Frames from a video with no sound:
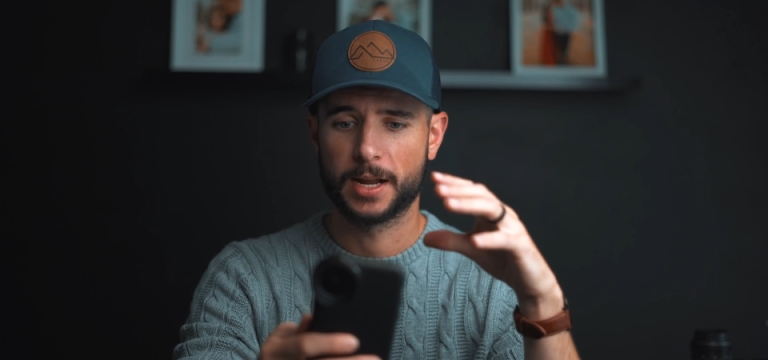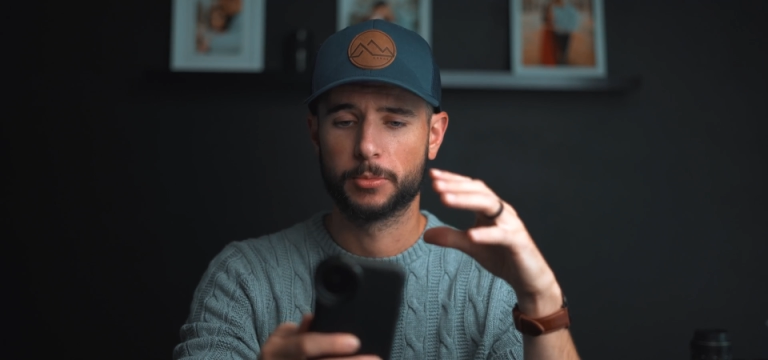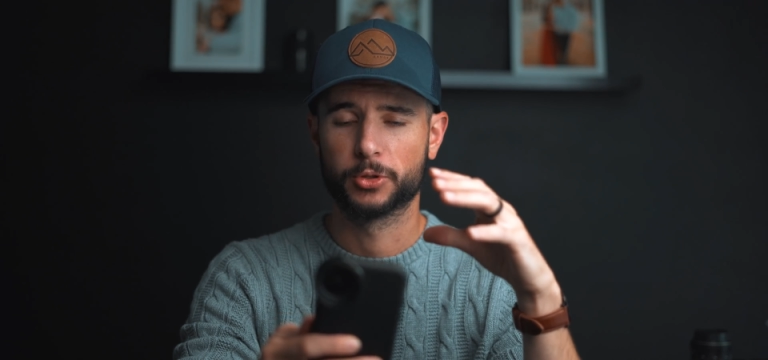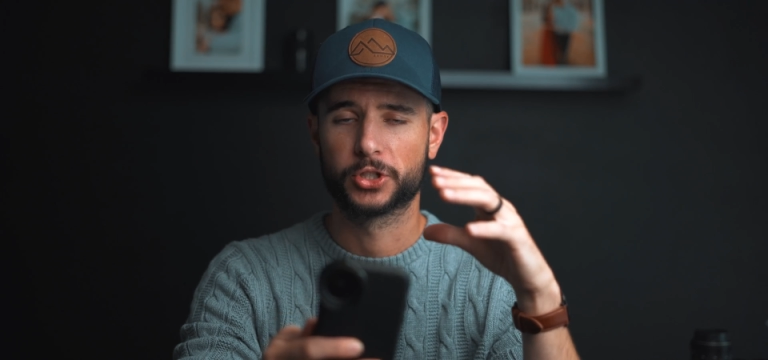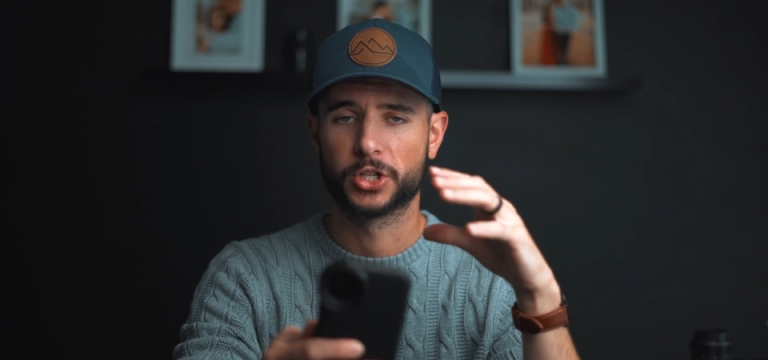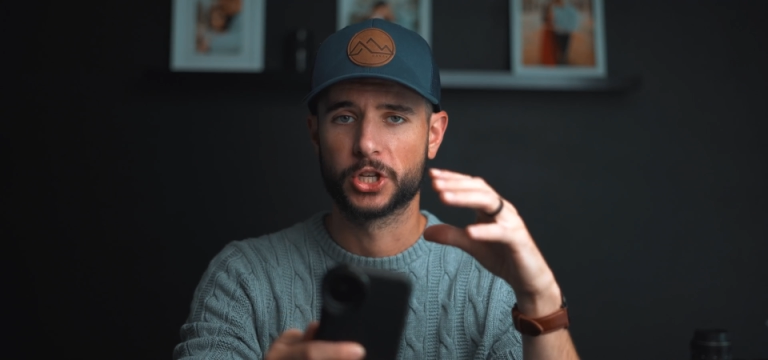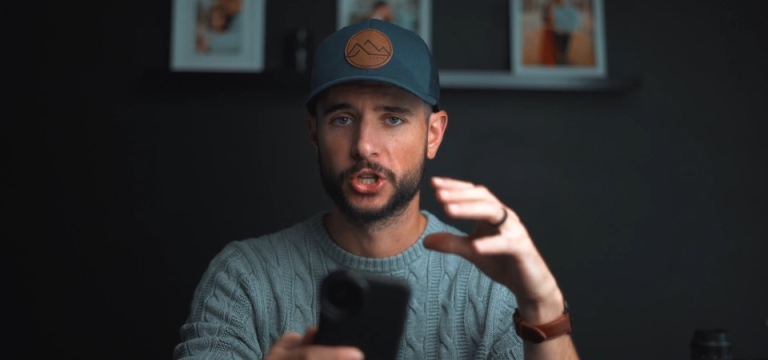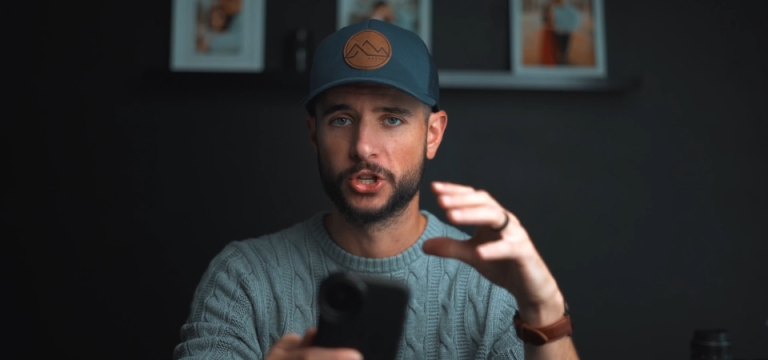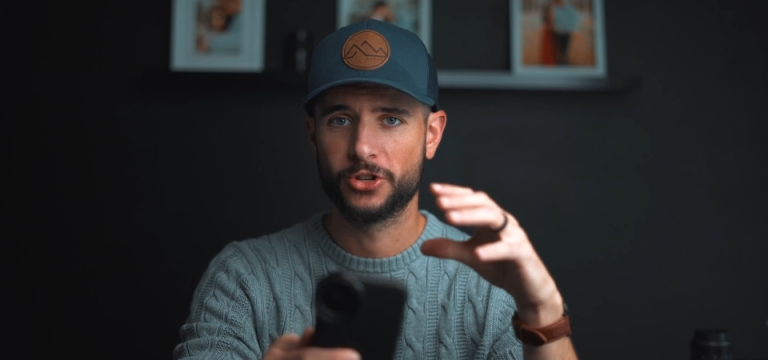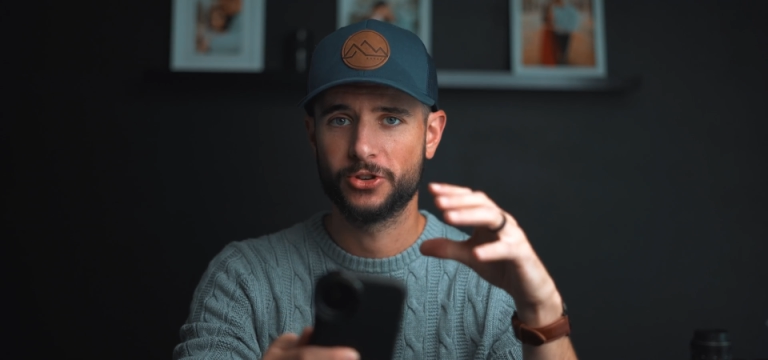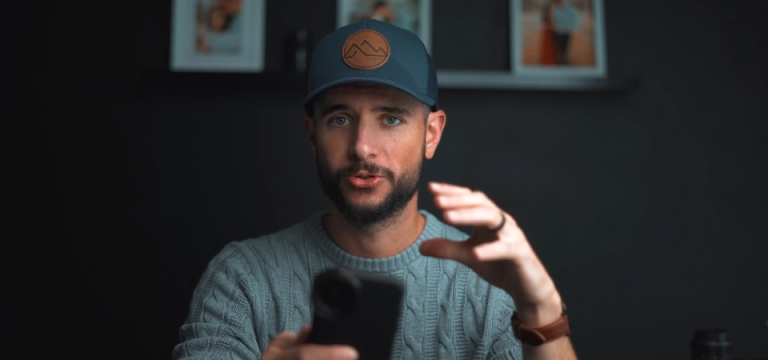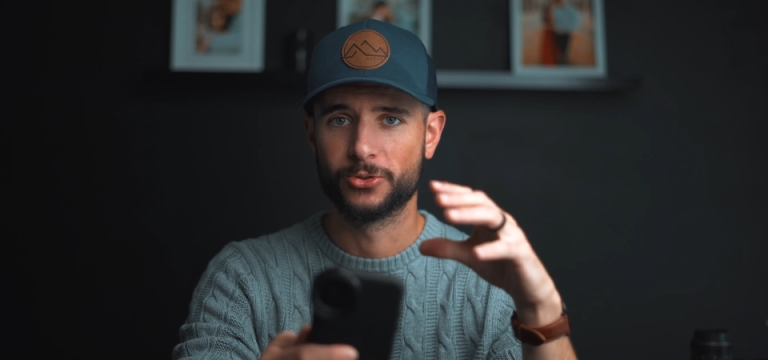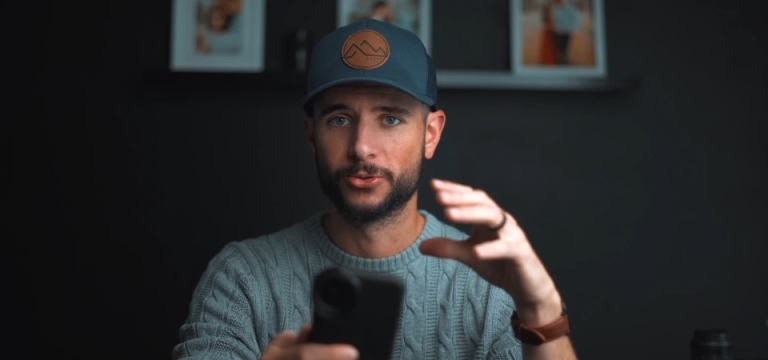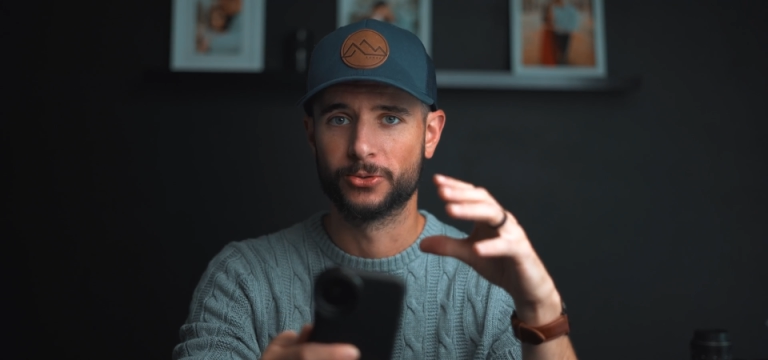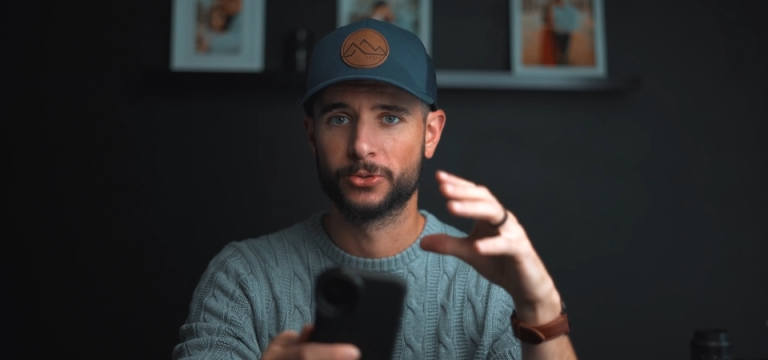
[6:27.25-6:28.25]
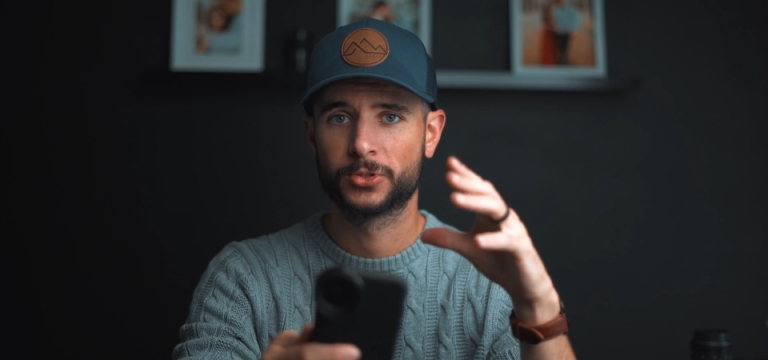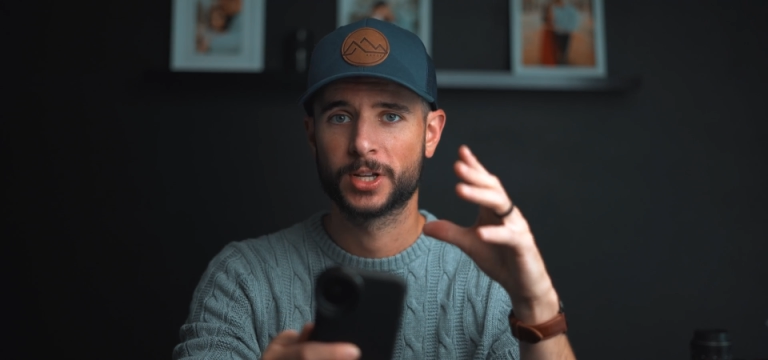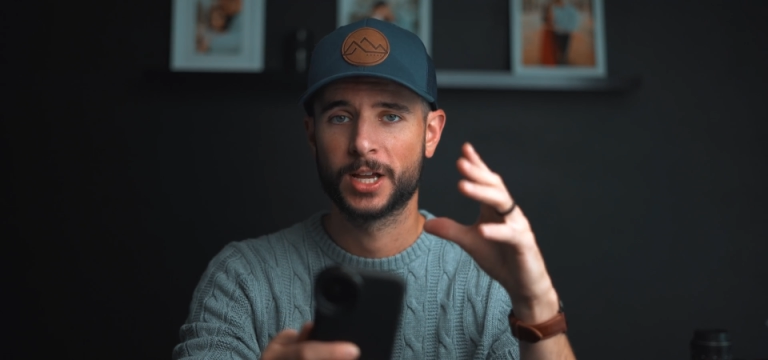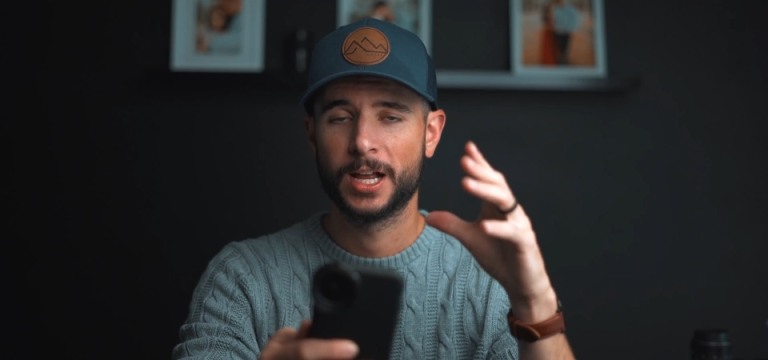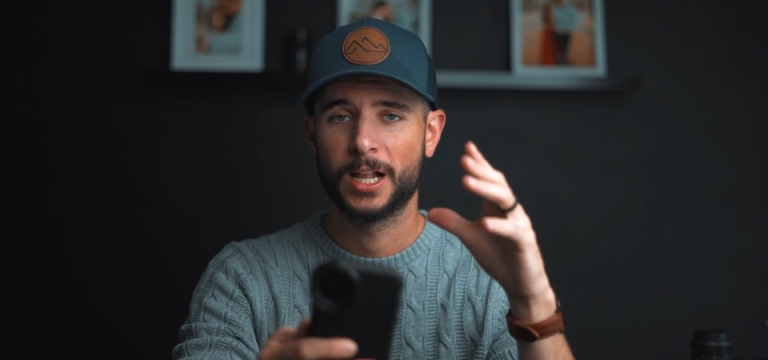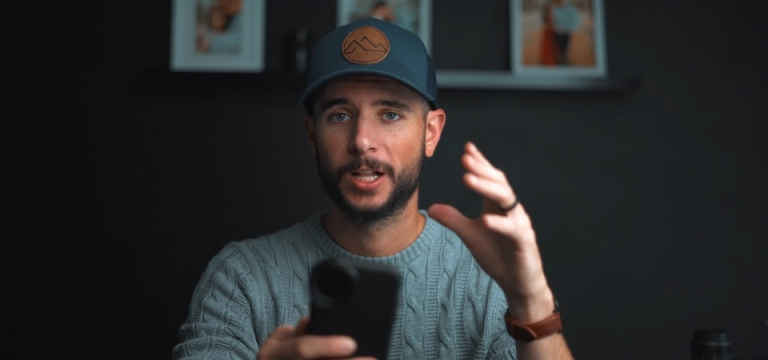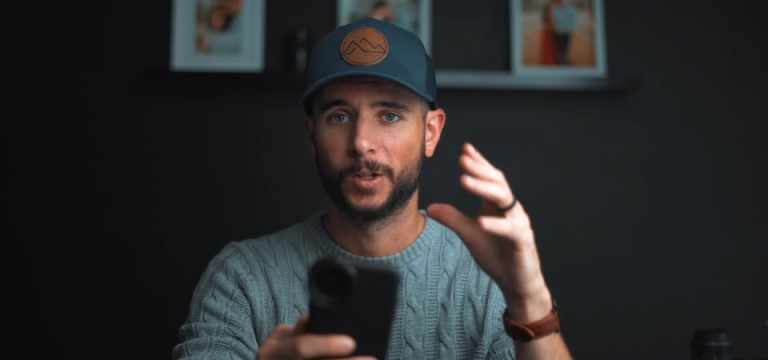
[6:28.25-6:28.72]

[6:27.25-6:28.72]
able to use